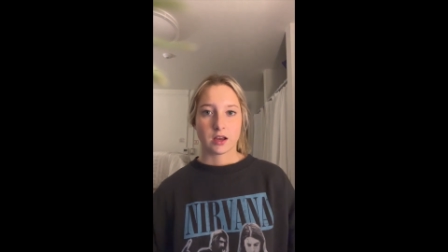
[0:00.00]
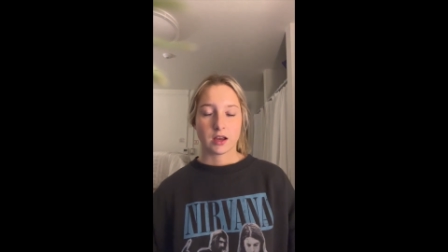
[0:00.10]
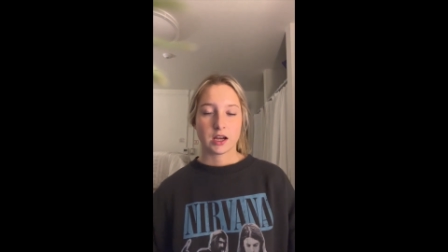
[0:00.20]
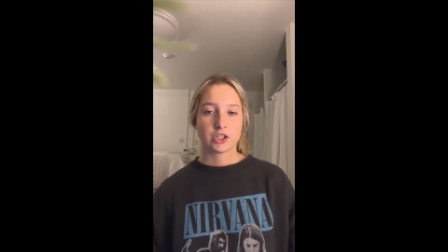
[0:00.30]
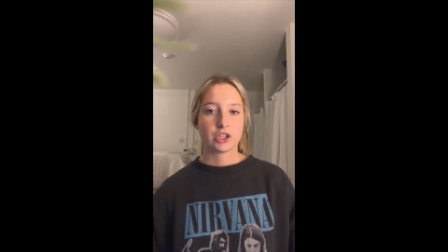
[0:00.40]

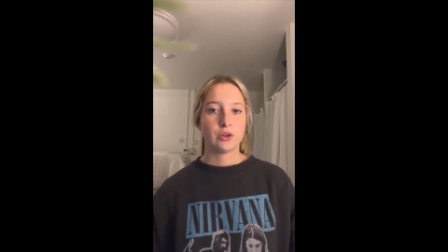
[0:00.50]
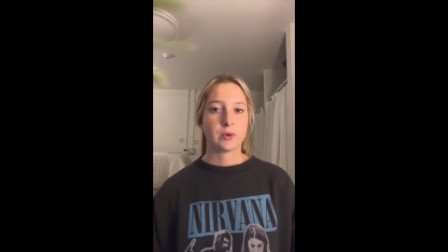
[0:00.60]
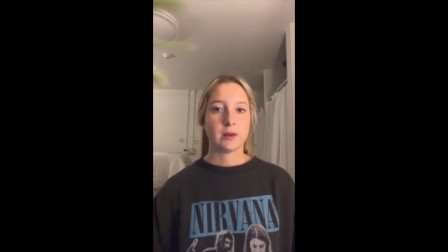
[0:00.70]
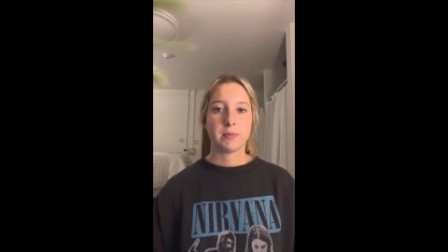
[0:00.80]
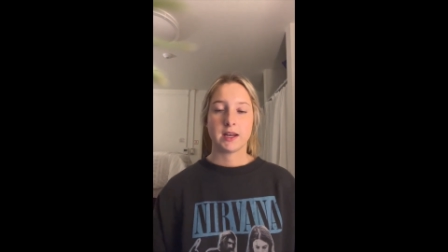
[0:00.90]
issue
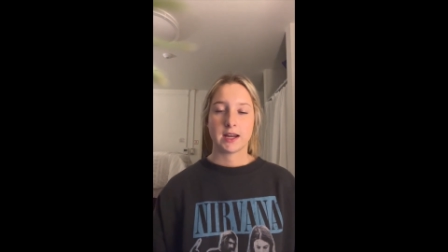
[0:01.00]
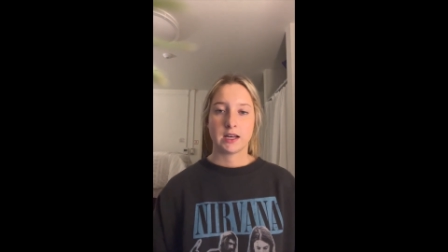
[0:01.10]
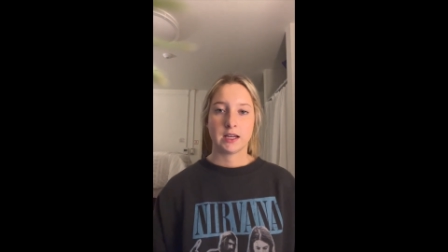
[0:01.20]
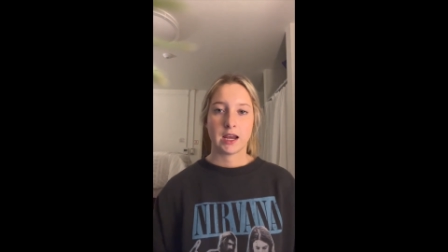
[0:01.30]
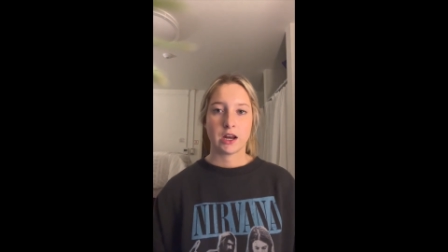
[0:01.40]
can be an
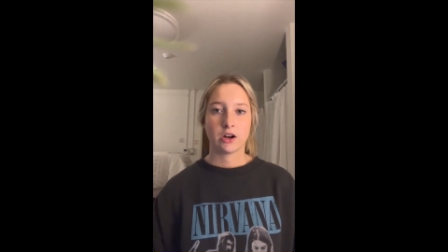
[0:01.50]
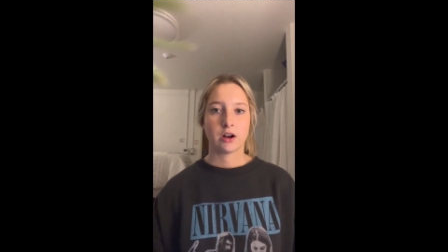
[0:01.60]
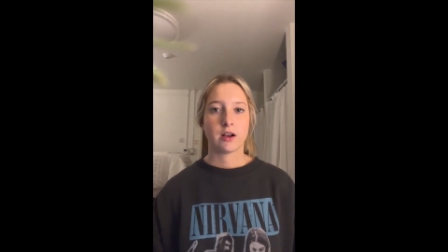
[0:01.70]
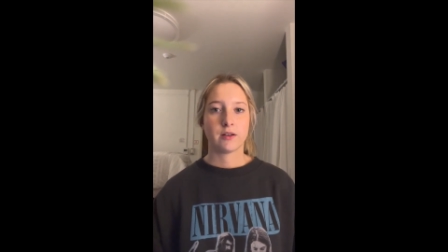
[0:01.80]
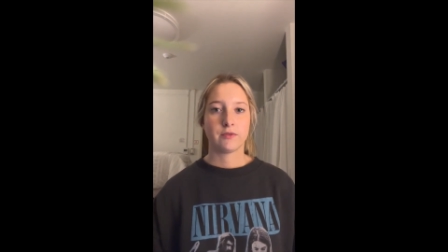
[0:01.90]
indicator
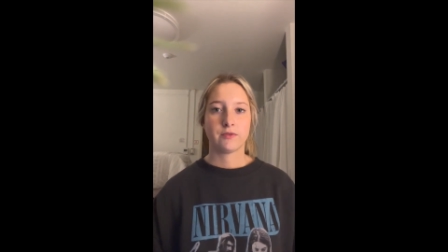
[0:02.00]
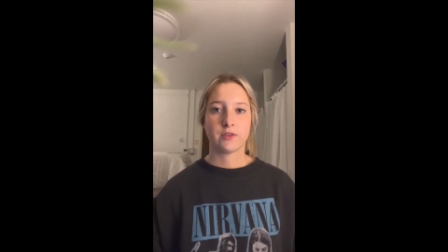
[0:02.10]
of